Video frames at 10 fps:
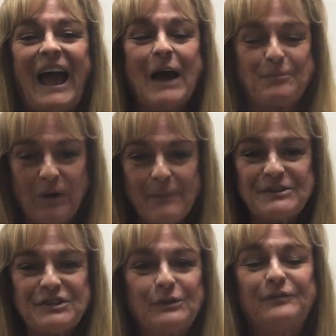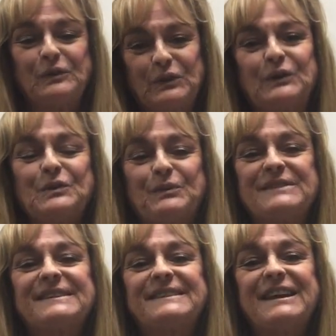I promise you, if you learn the
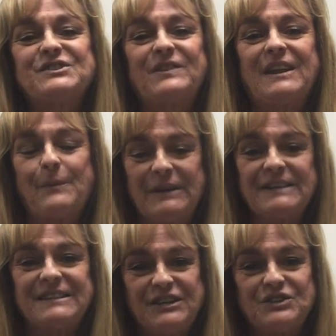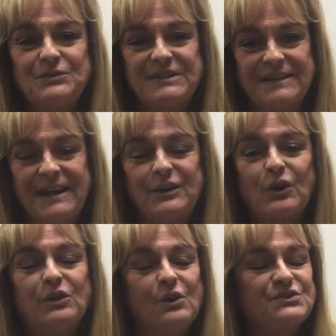presentation that I'm going to teach you today, your
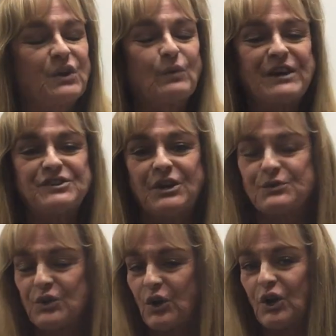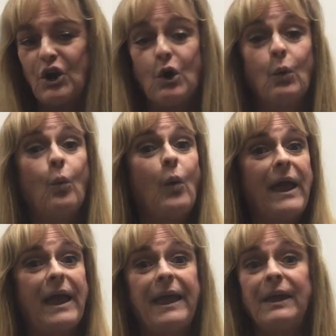closing ratios are going to go
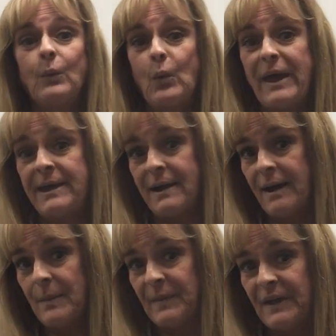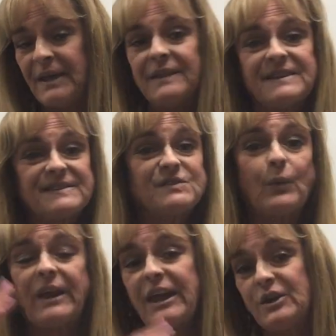way, way up. This is
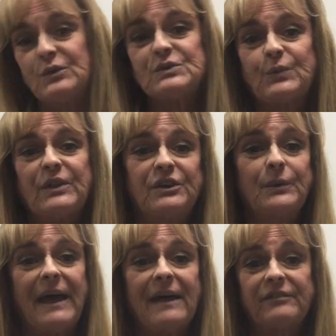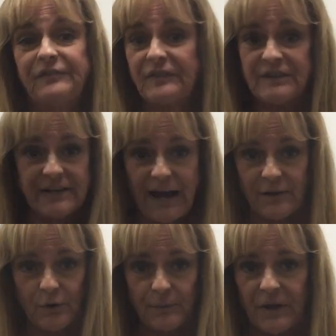what I use whether you have a
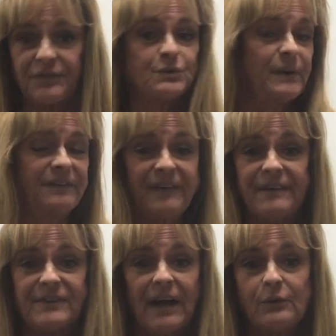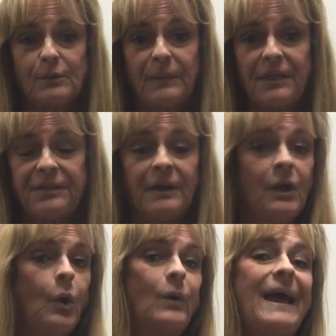$50 a month, $25 a month,
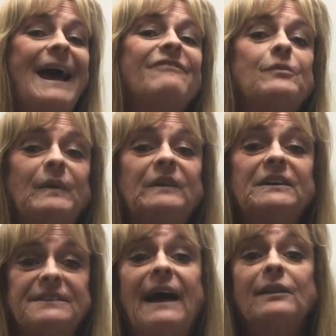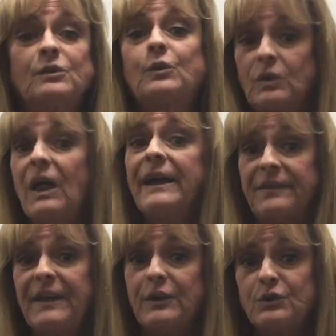or a $500,000
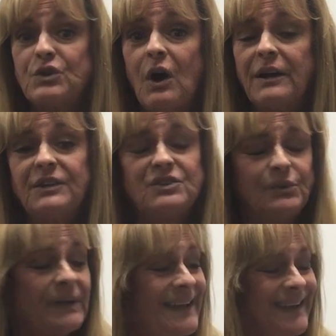client that you're talking to.